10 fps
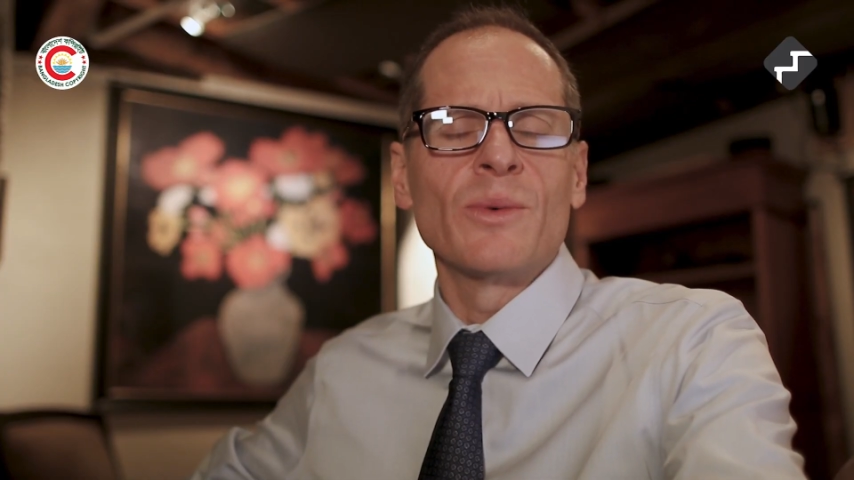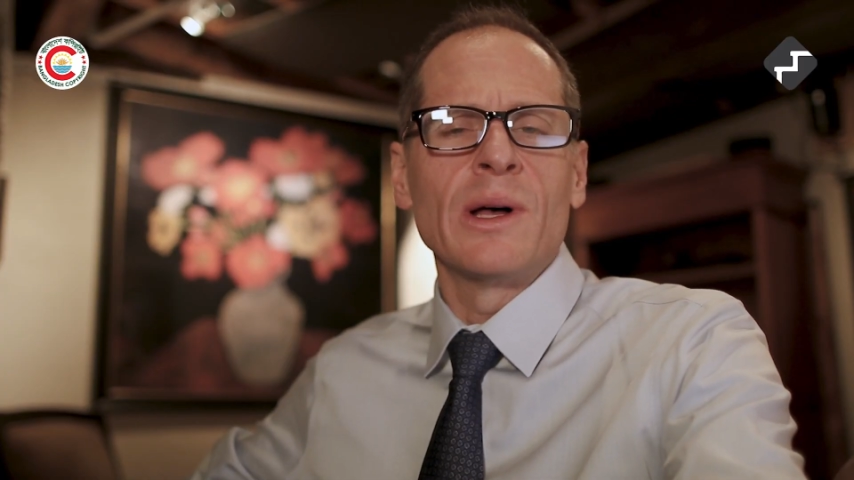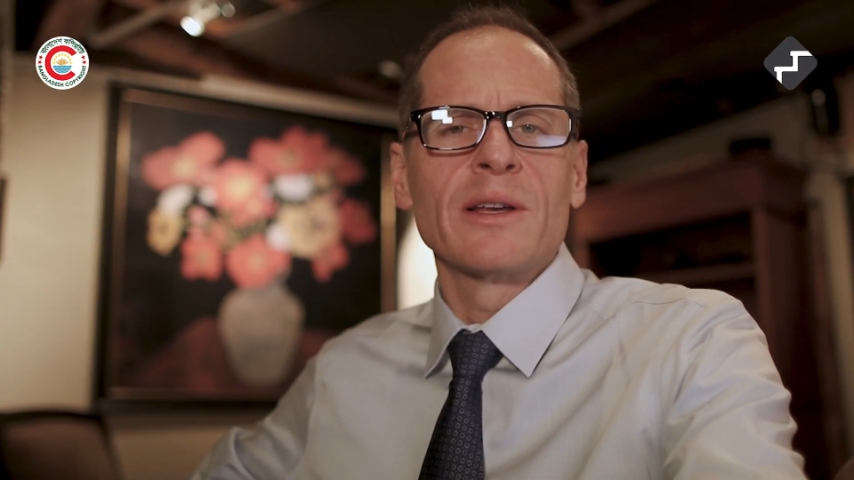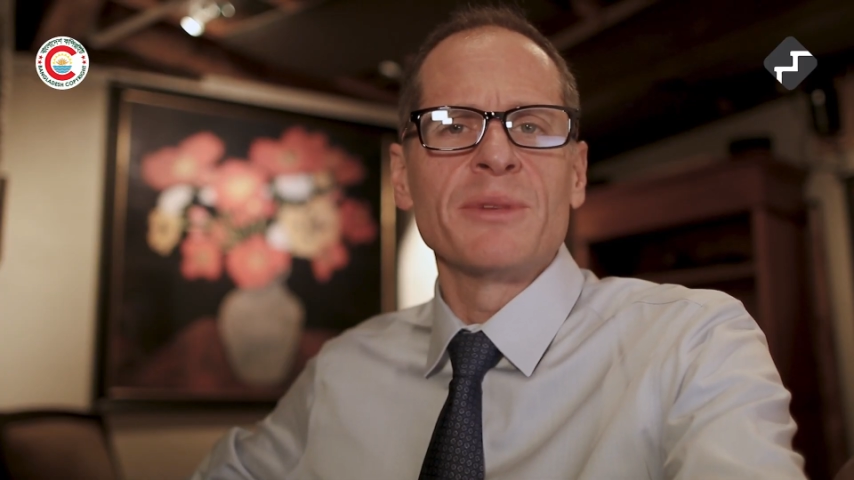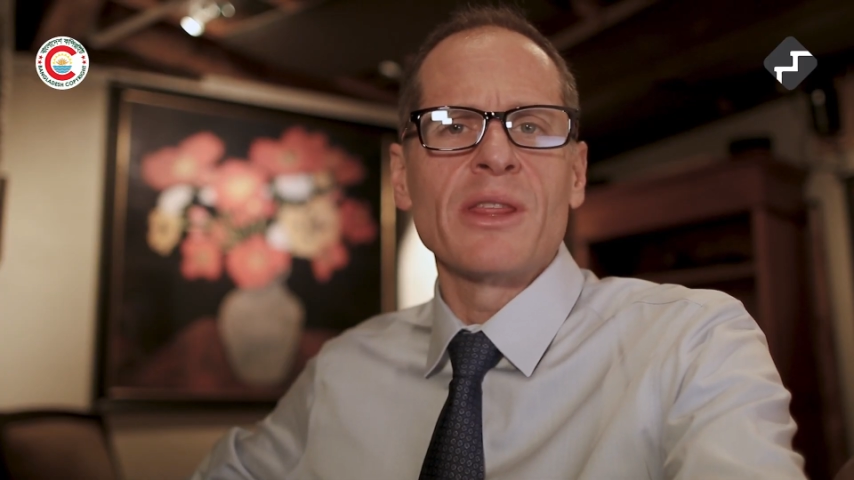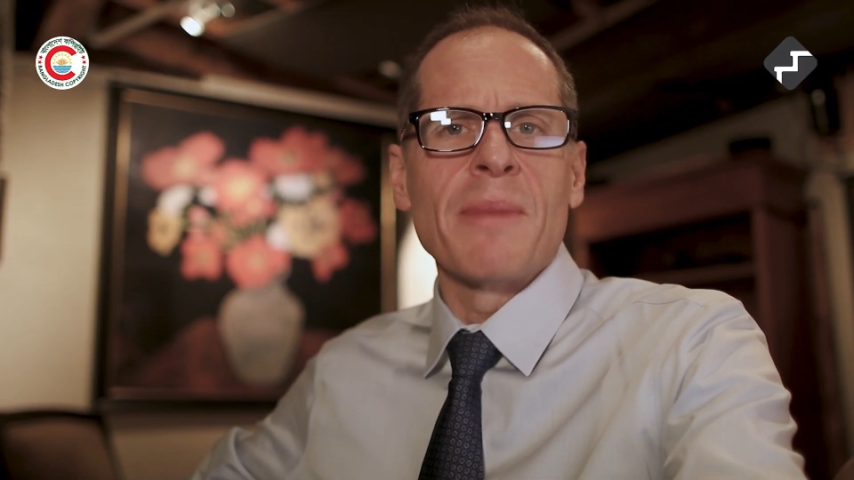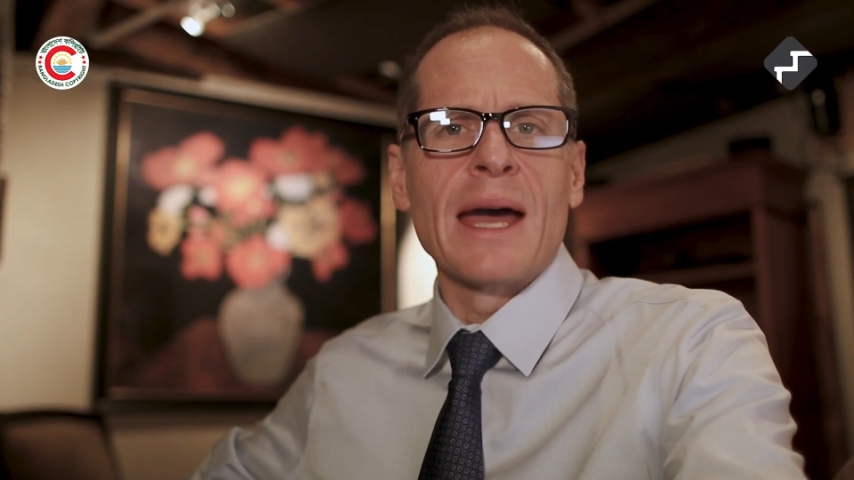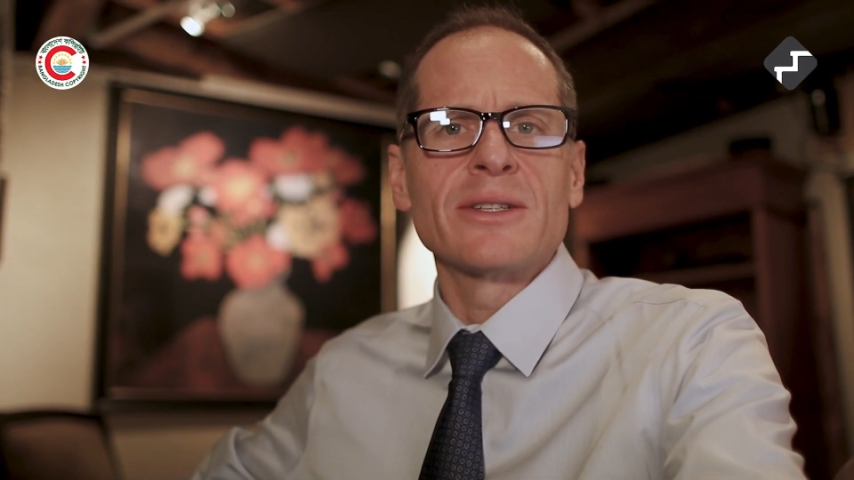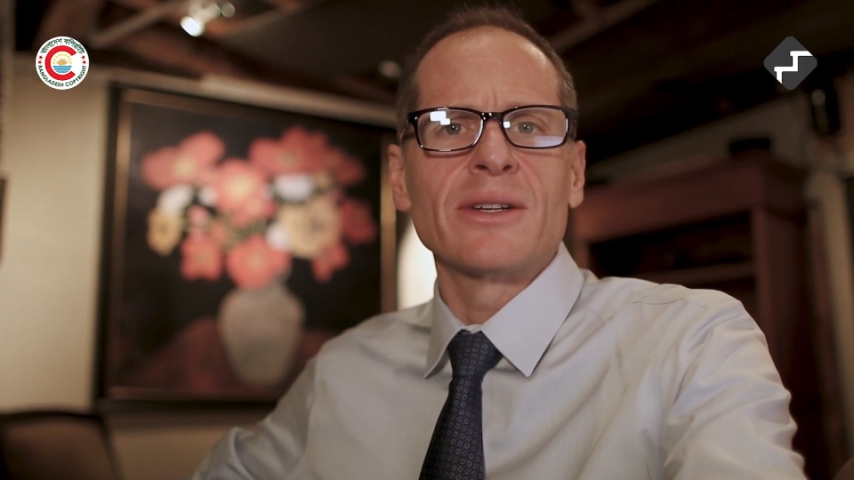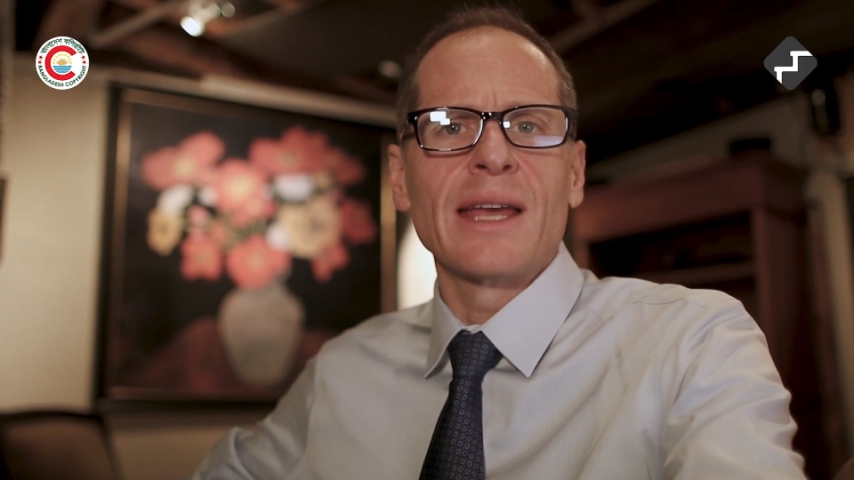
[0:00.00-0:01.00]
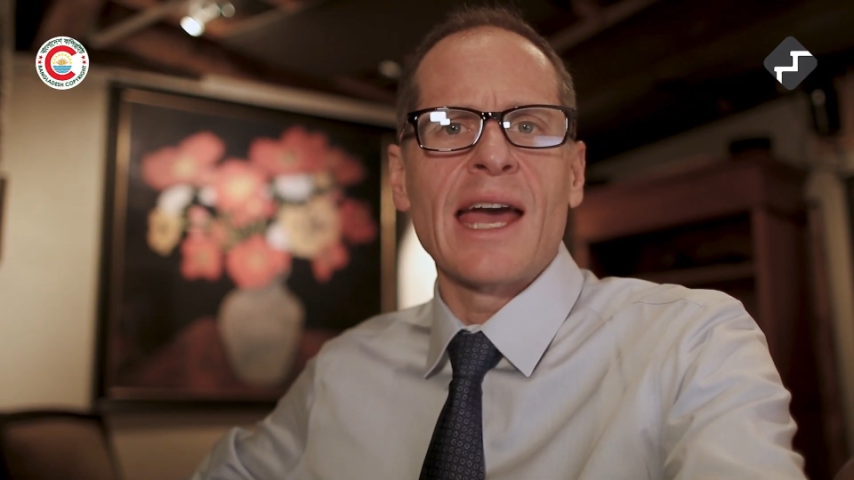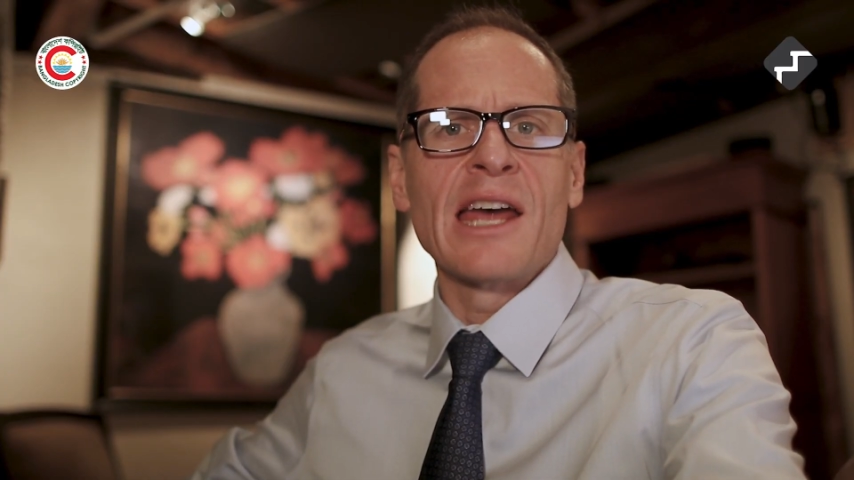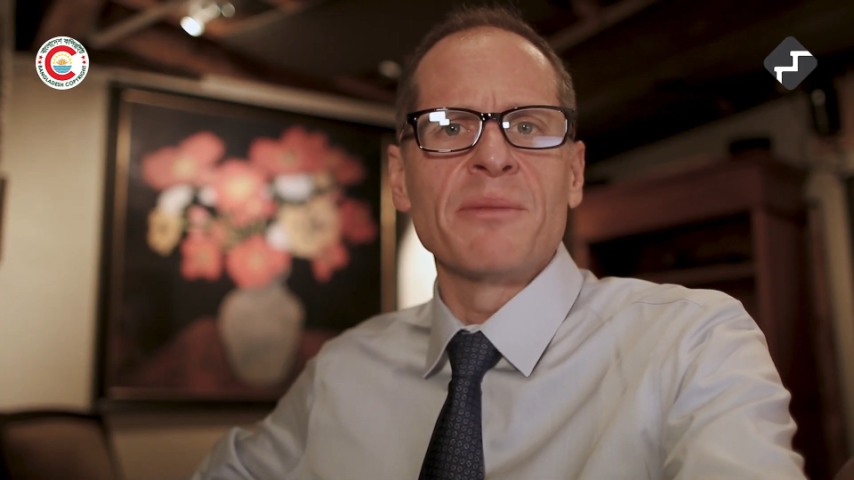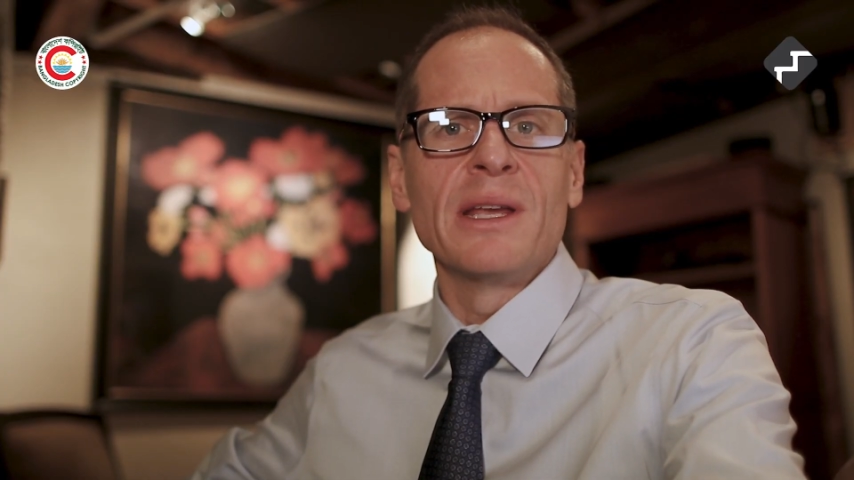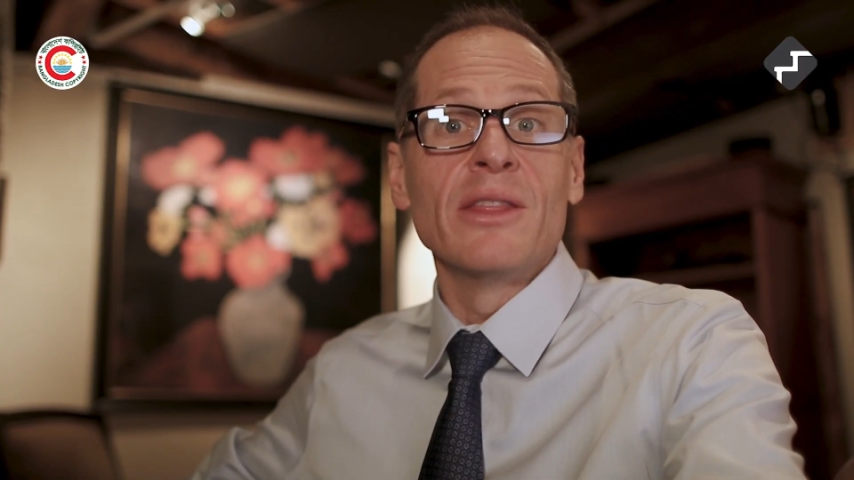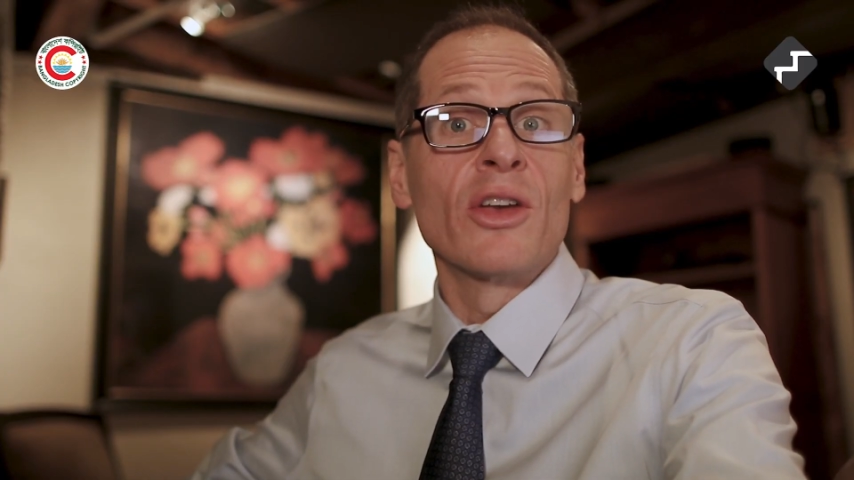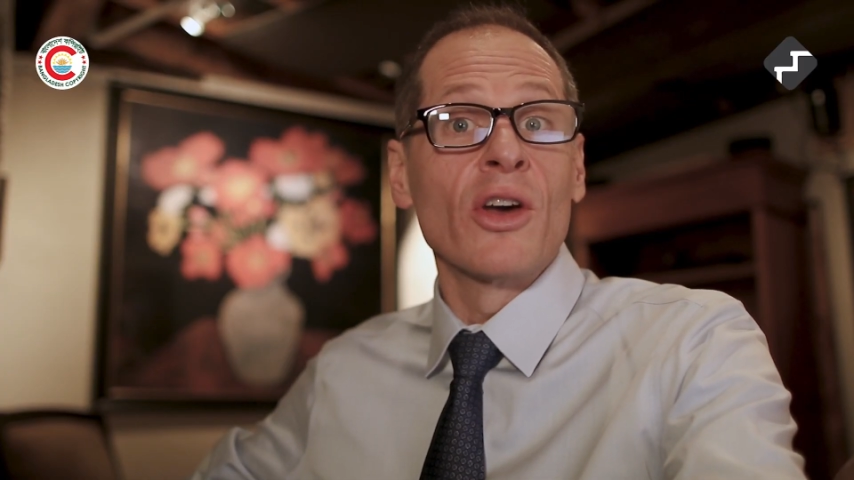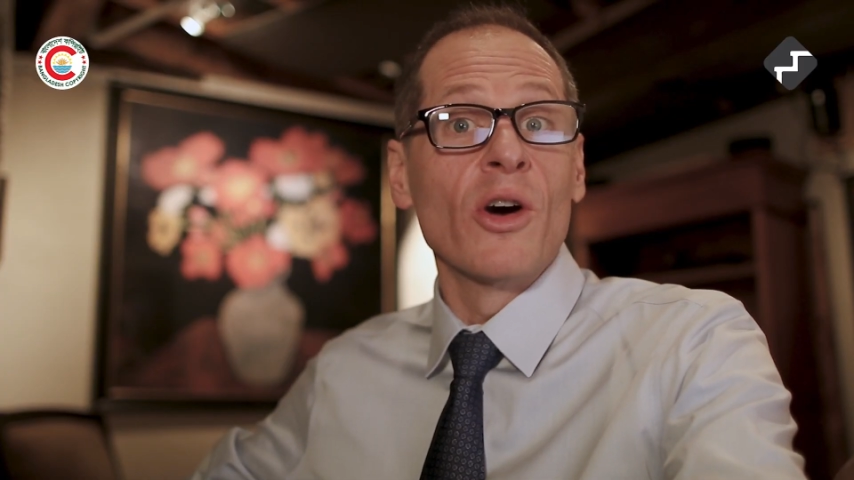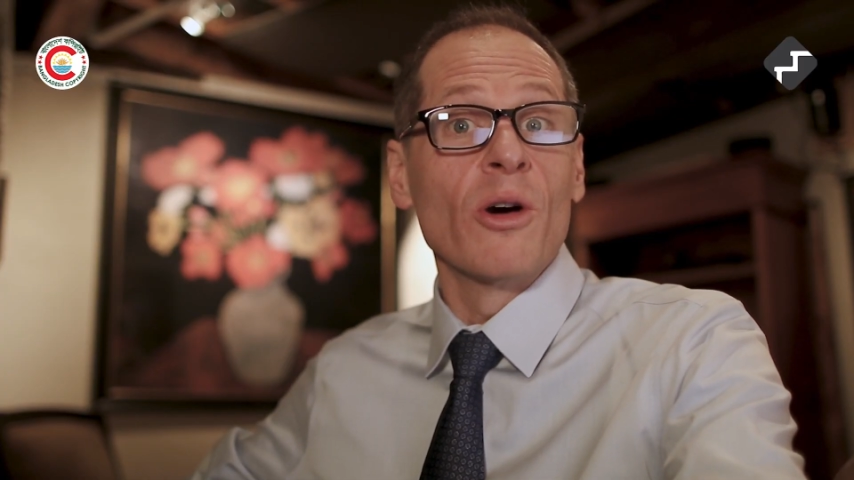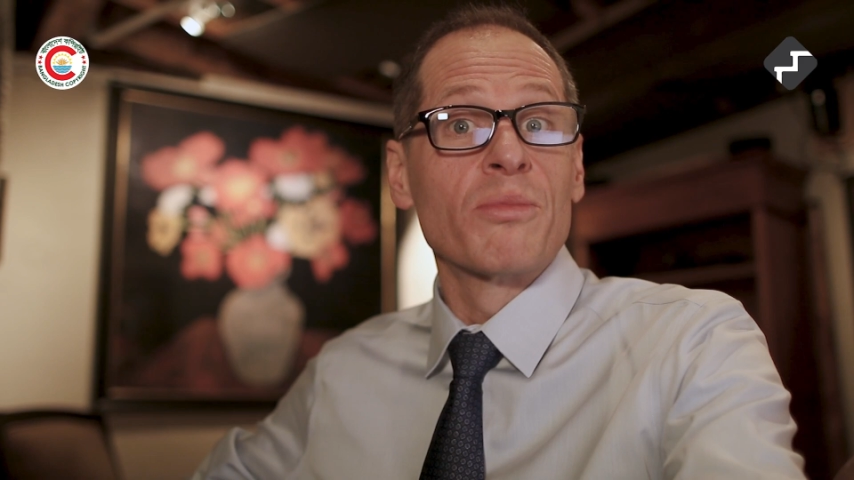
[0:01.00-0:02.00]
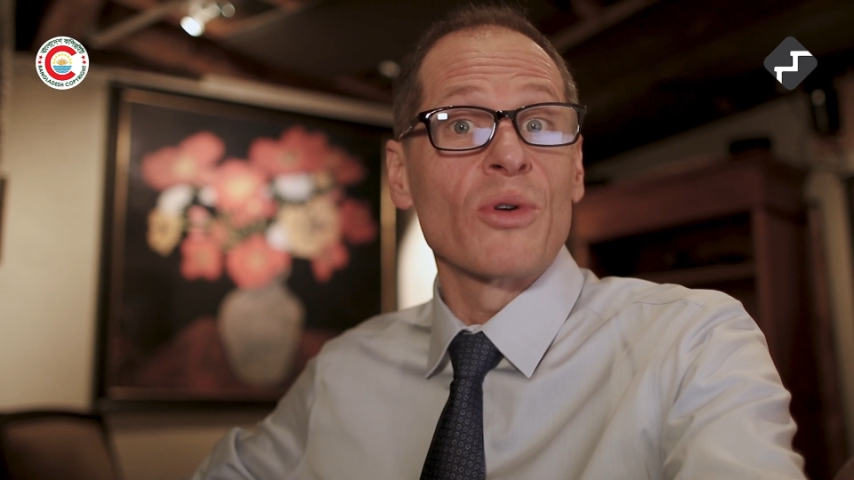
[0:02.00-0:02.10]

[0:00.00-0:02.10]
Welcome to the Master Academy in the Go